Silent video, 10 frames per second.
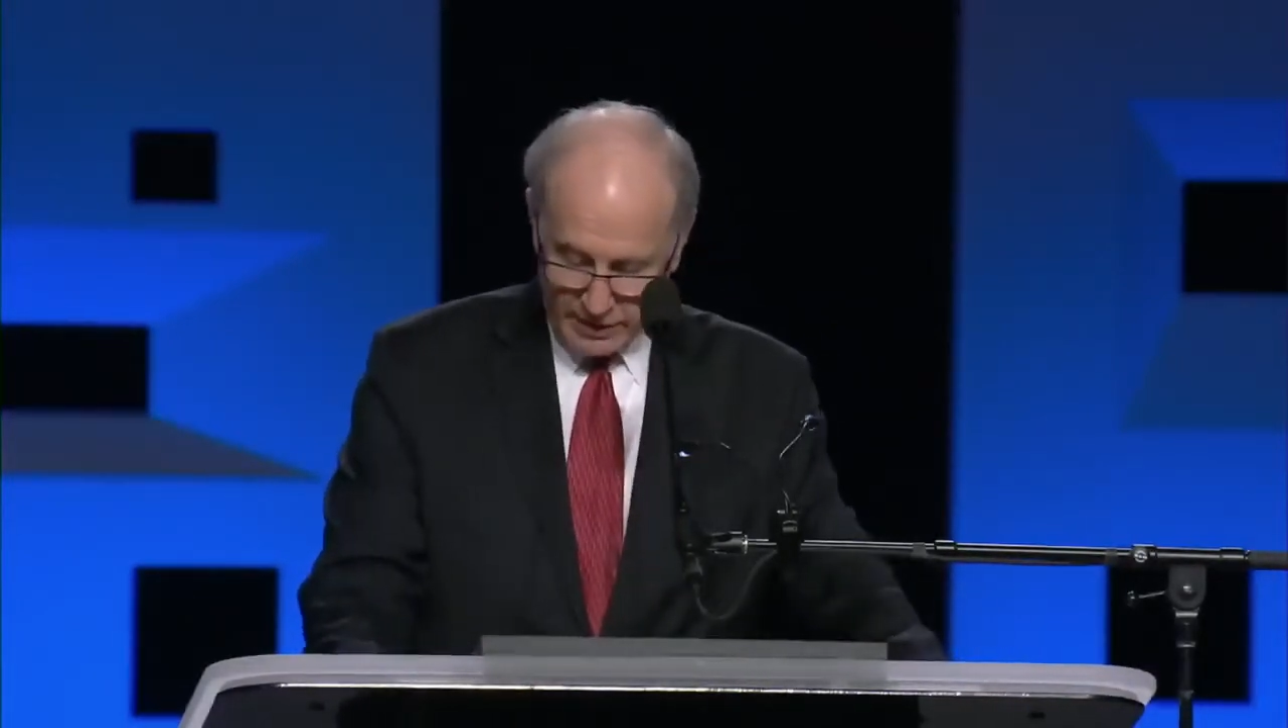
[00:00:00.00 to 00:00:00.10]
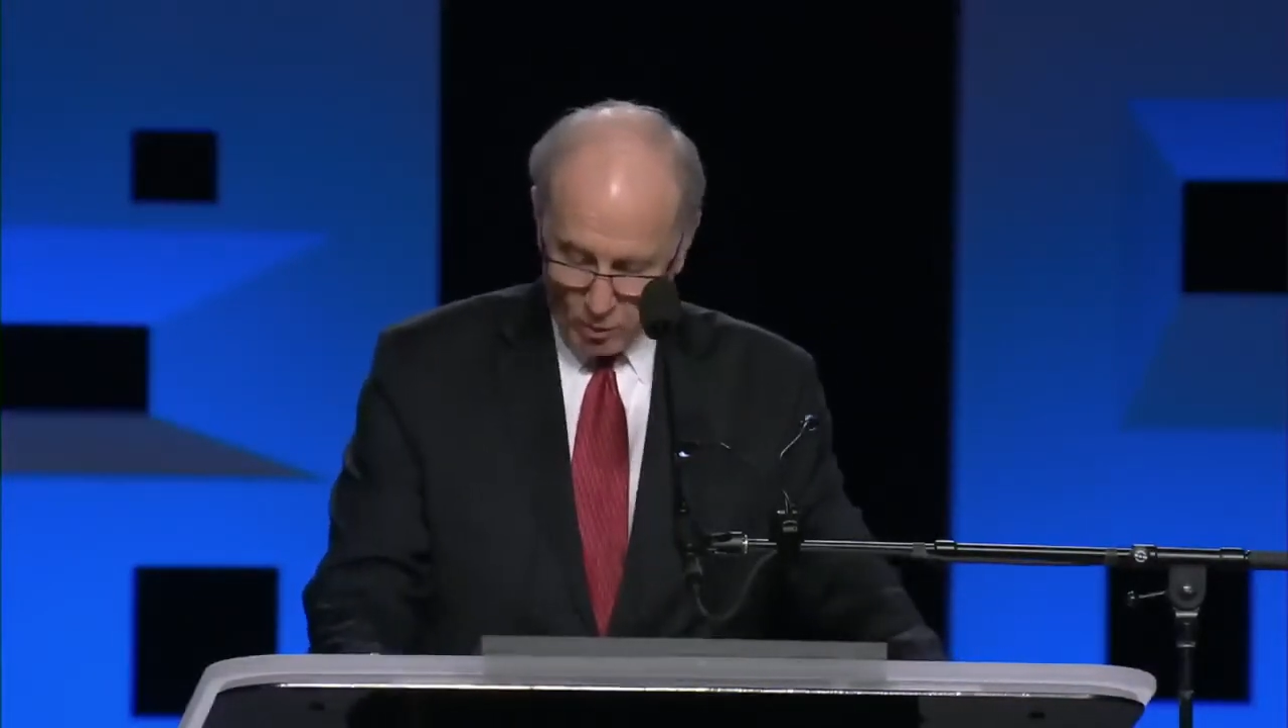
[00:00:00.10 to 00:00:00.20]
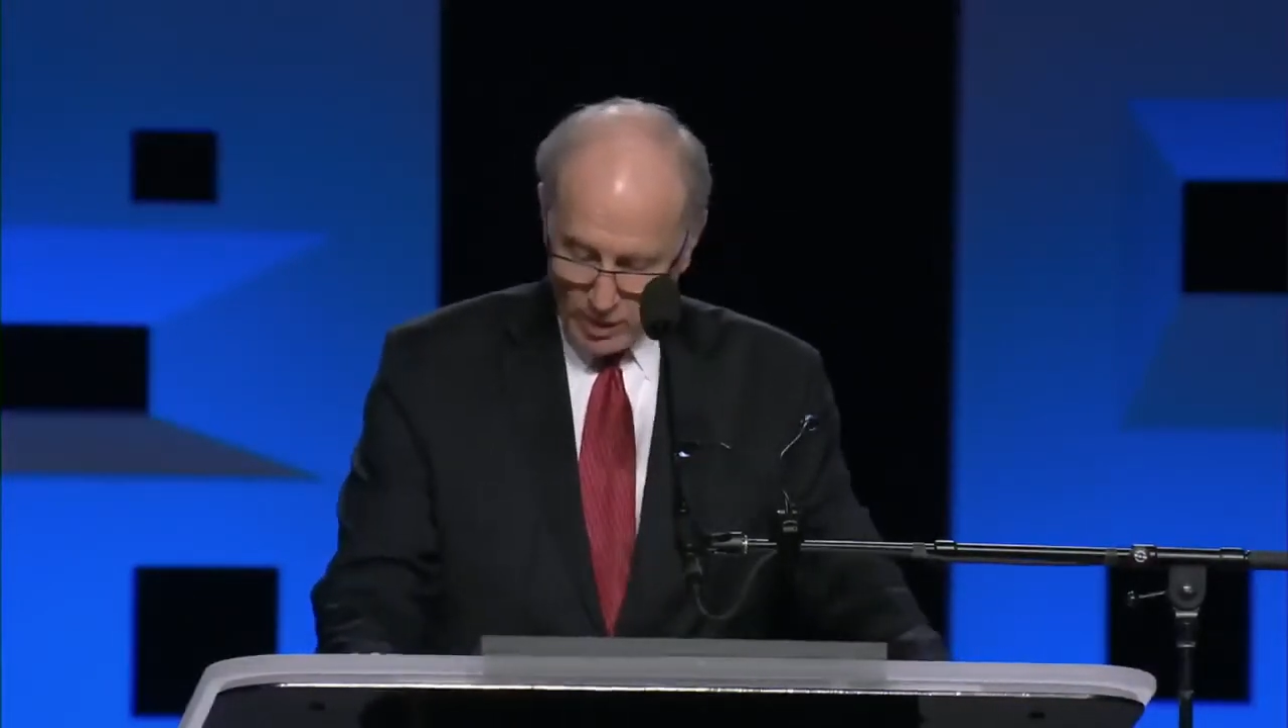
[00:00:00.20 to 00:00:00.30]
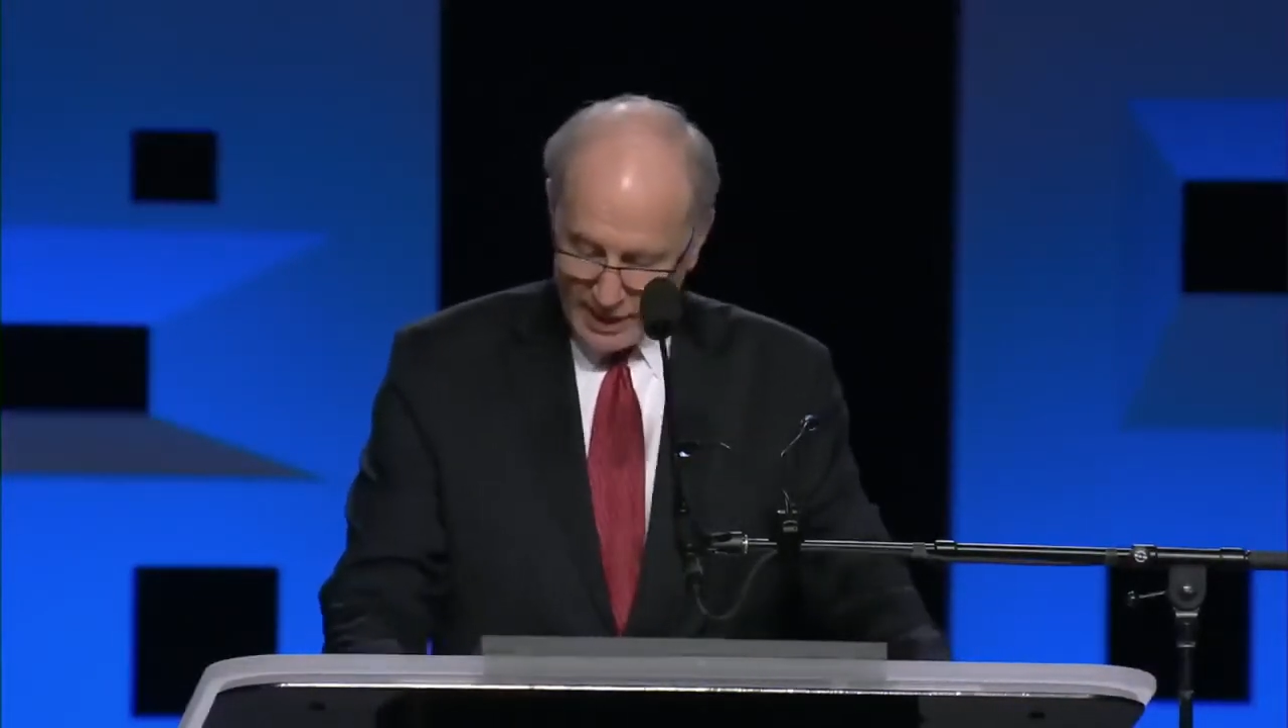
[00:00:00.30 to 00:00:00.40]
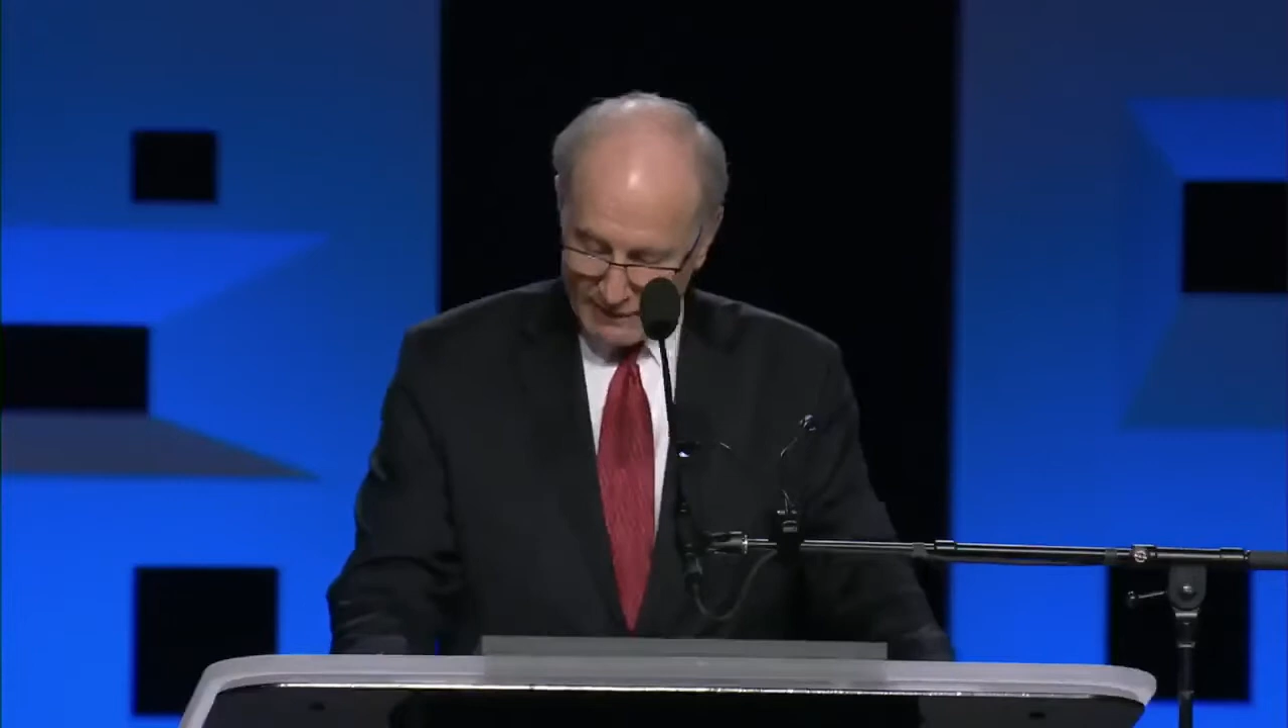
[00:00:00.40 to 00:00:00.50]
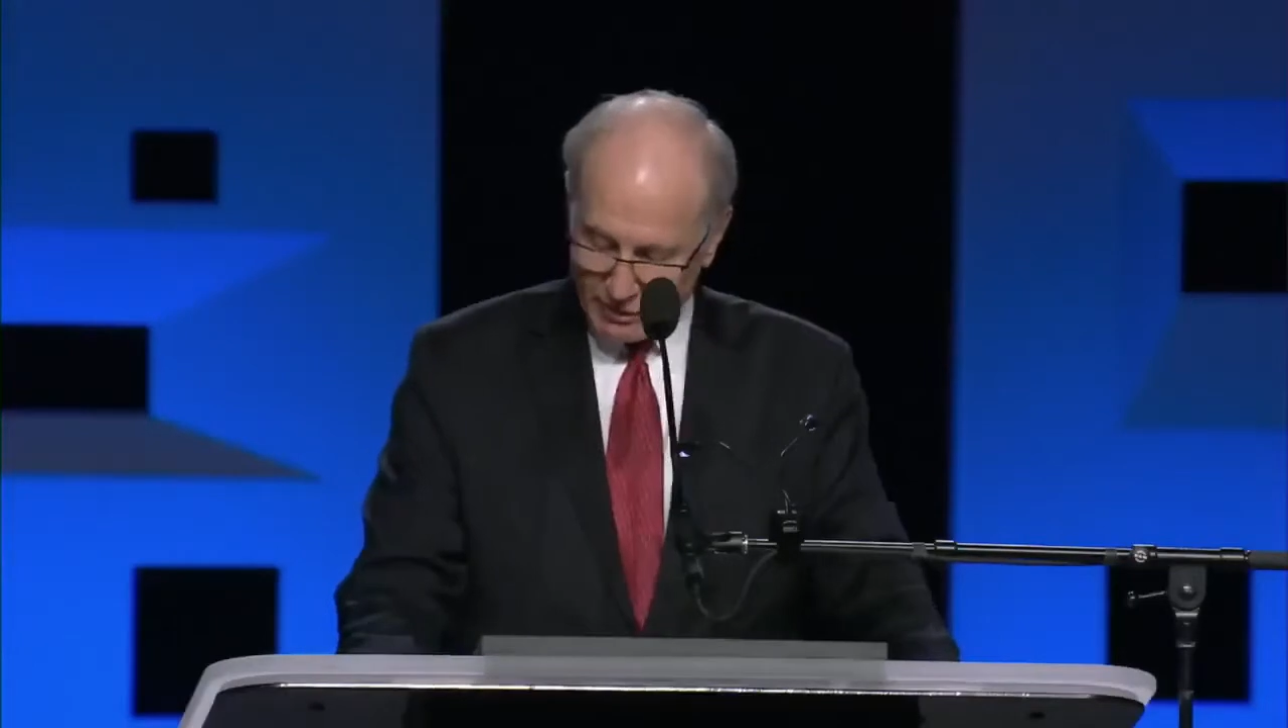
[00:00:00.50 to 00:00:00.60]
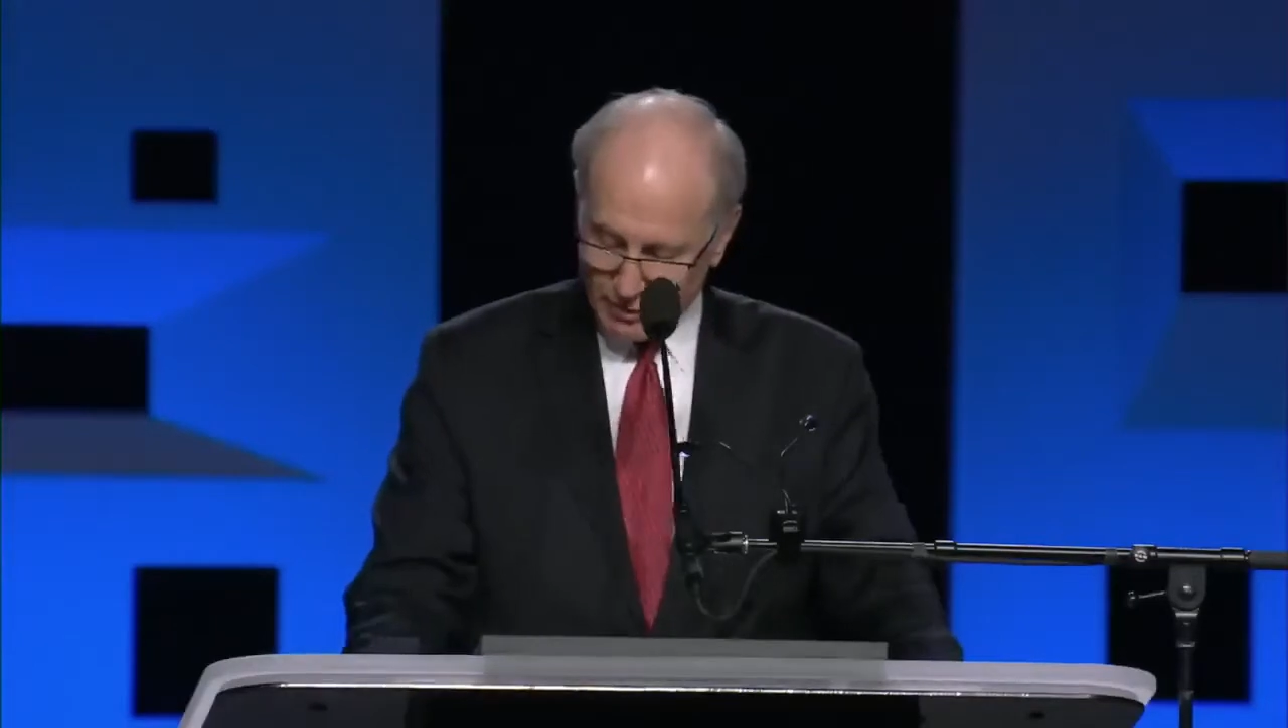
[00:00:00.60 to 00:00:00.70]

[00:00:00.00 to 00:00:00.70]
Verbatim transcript: that whatever